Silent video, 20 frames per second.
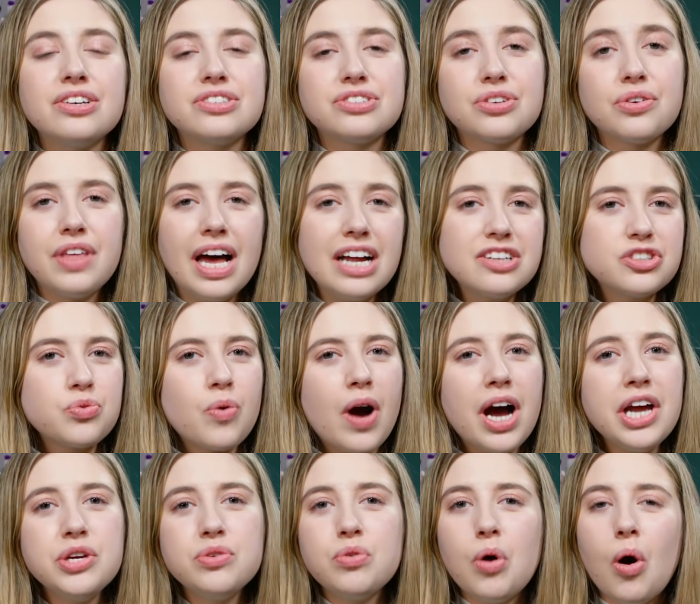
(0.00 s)
So that's why
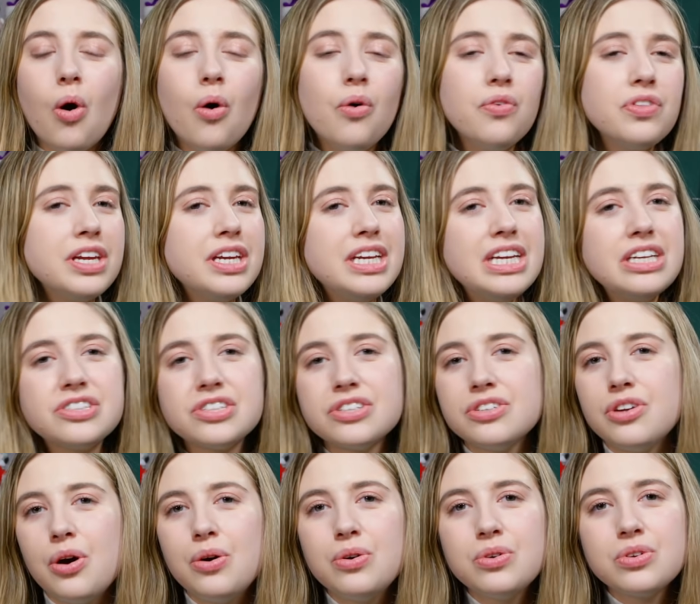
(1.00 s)
you only need to
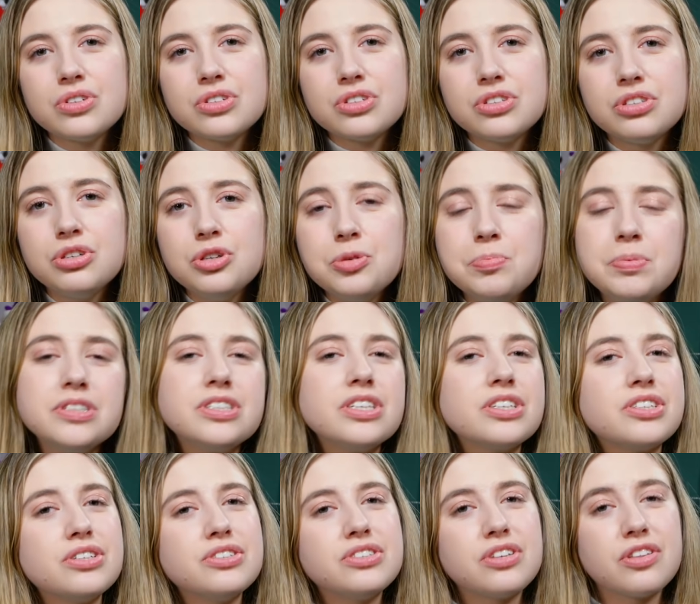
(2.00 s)
know two
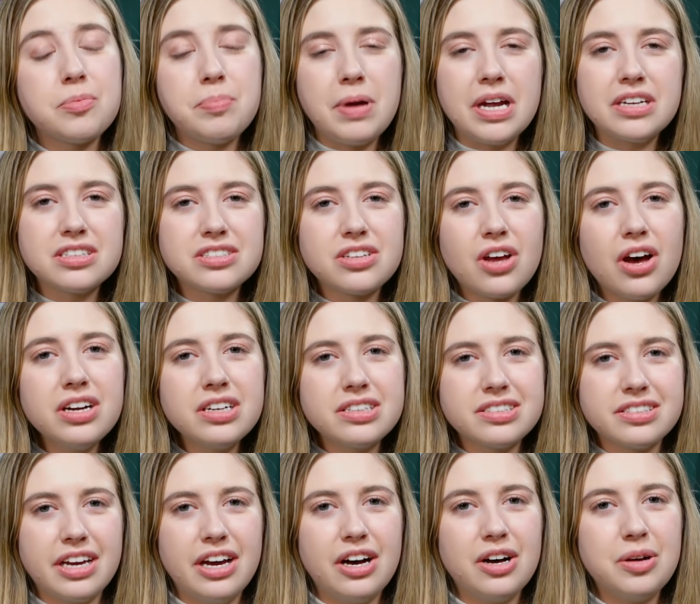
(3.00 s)
positions of the pentatonic
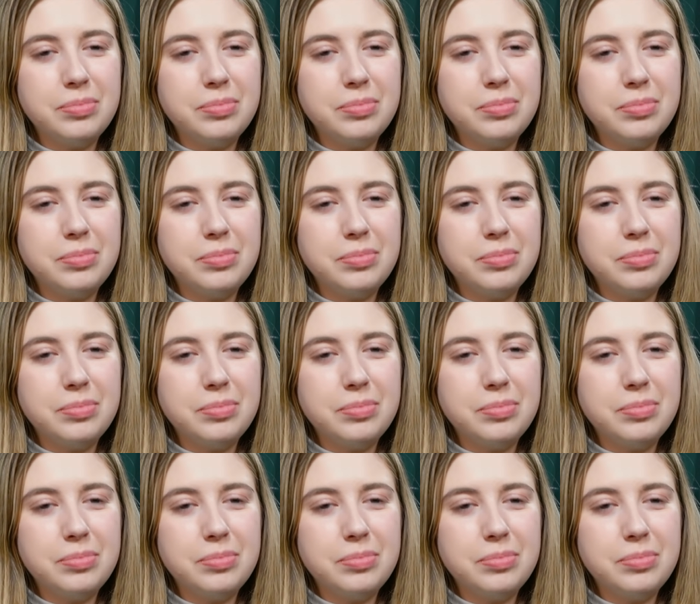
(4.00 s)
scale.